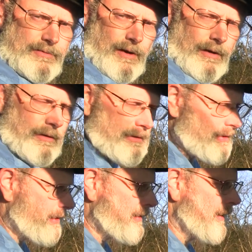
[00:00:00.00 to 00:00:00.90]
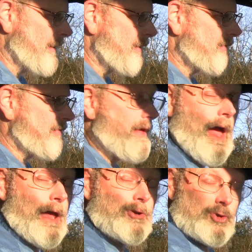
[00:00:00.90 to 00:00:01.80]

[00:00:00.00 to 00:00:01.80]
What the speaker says: starting the car. That